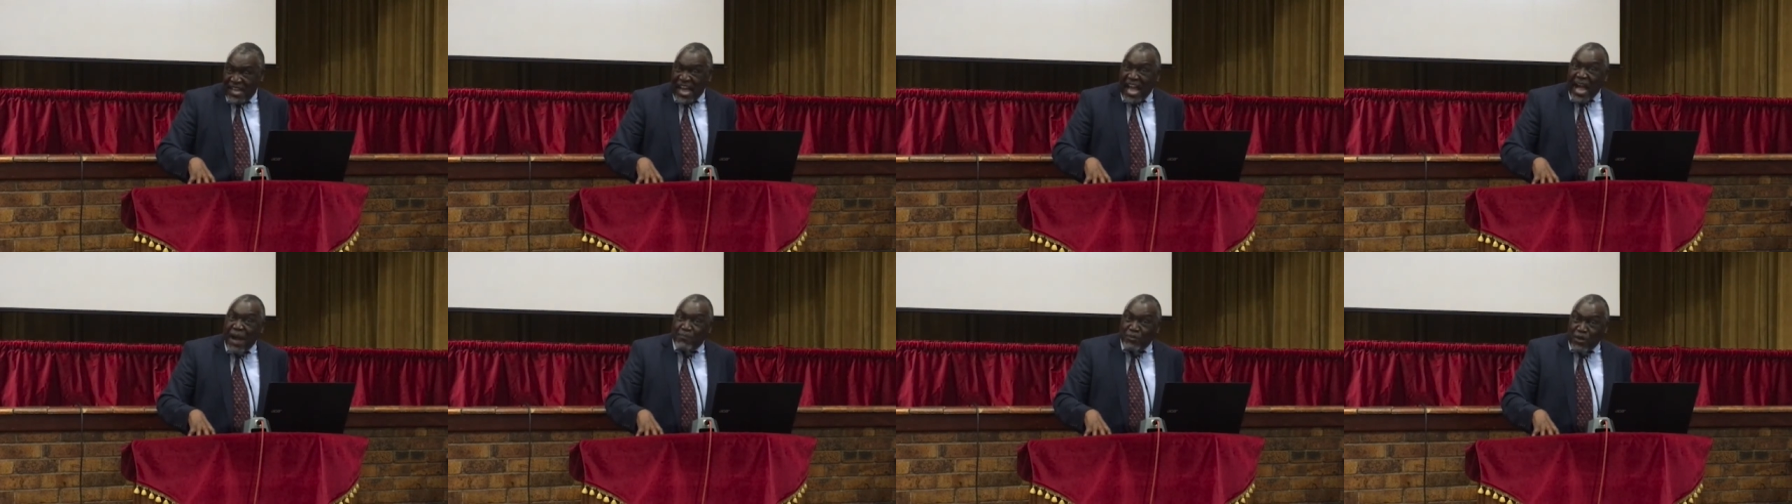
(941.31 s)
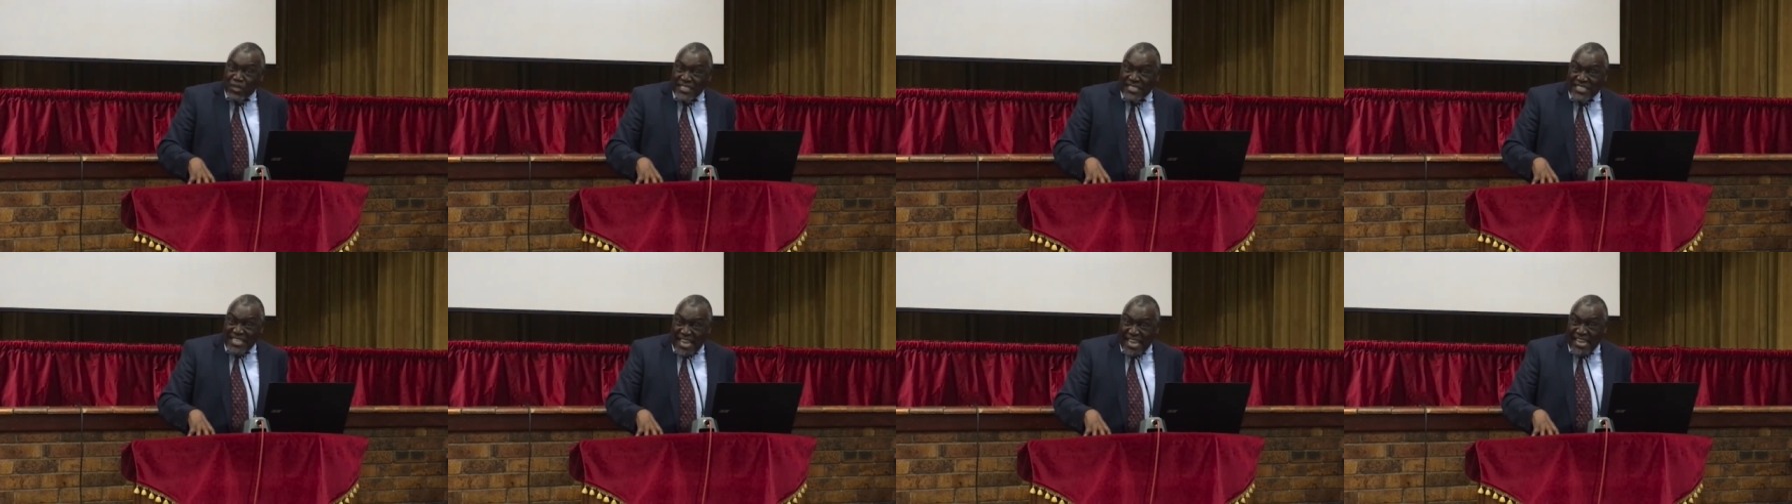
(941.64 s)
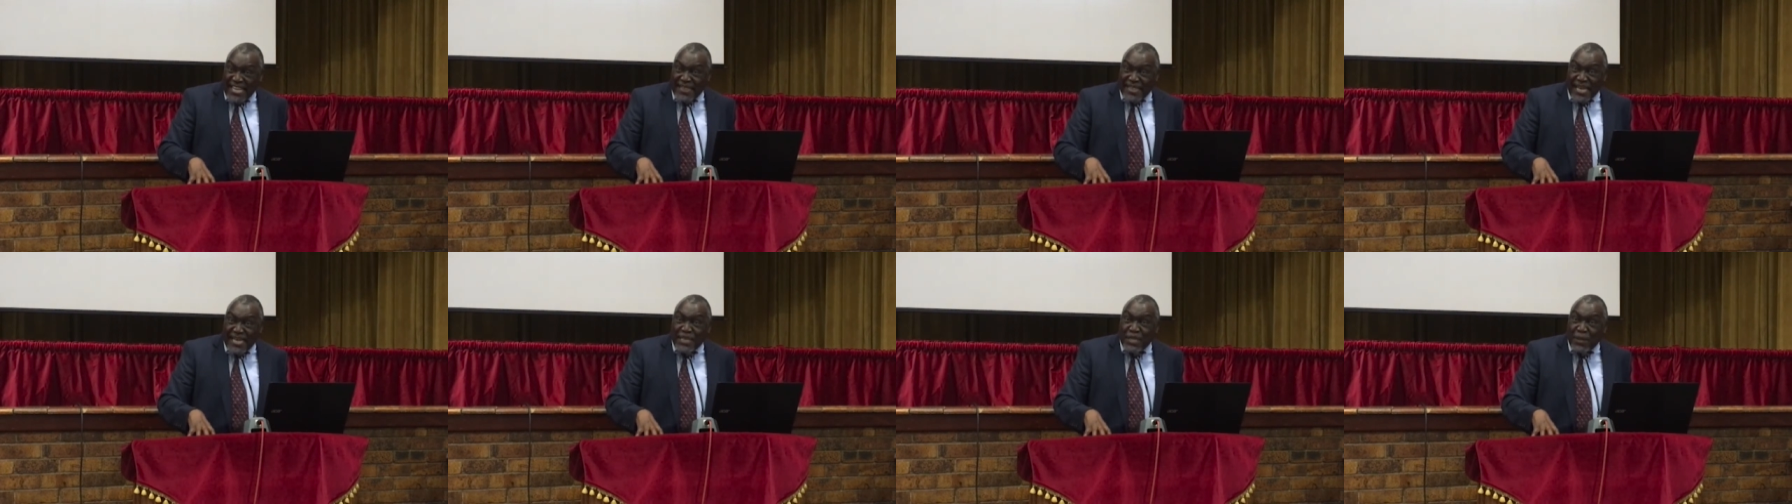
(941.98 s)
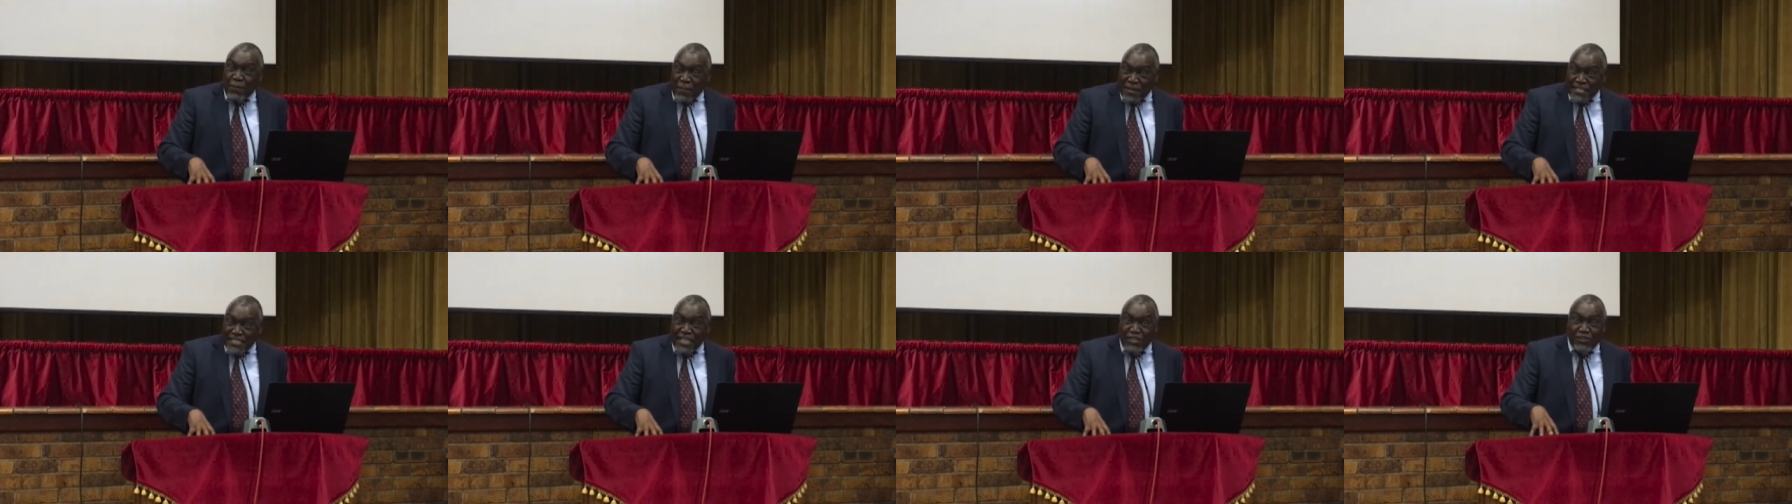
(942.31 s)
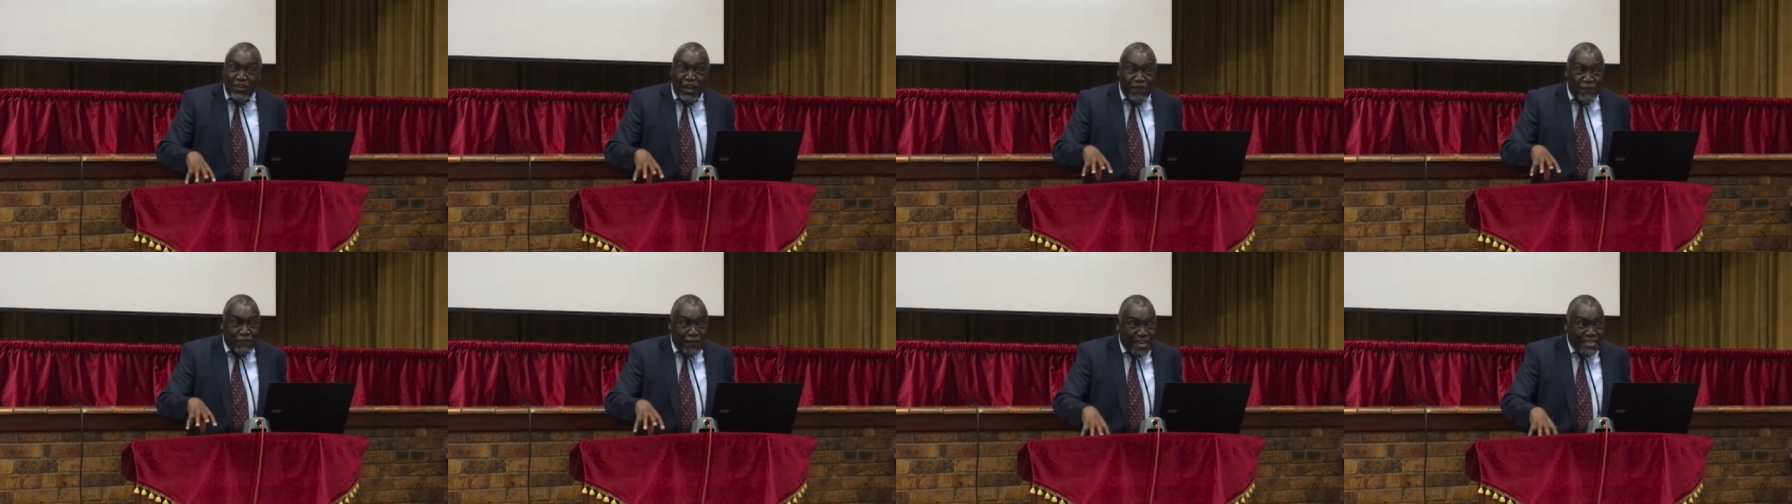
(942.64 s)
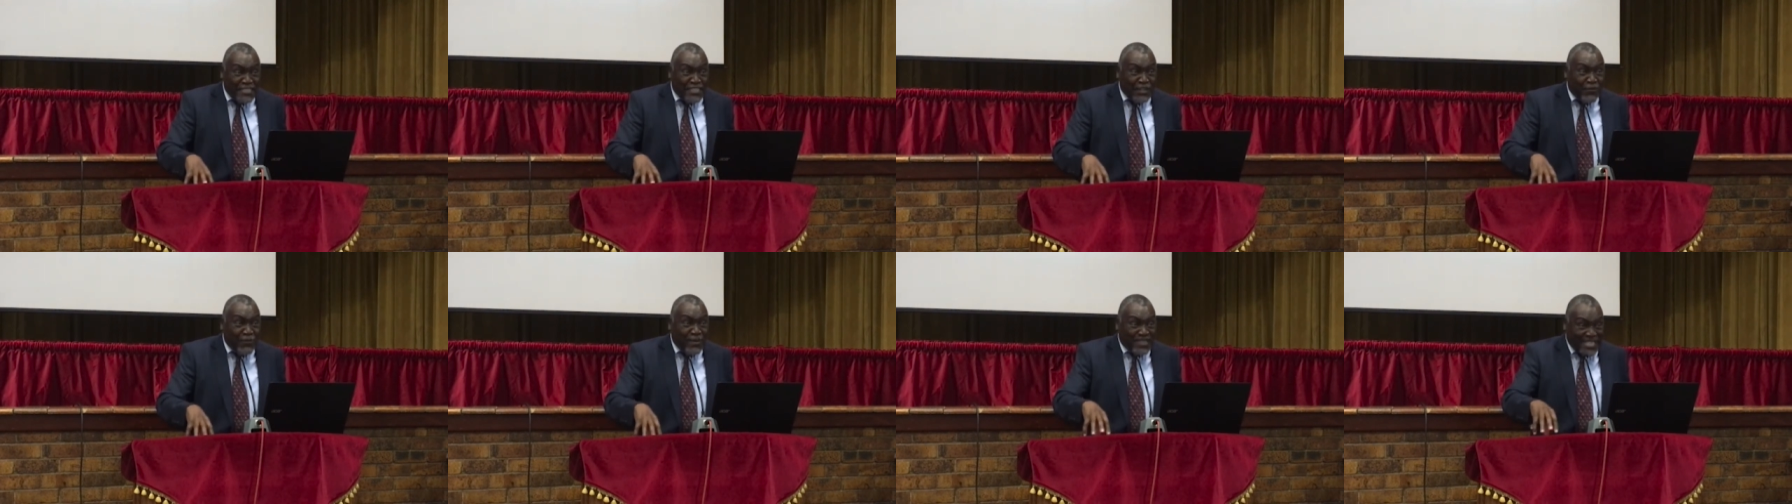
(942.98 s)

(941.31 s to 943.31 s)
I'm not saying that the person you are fighting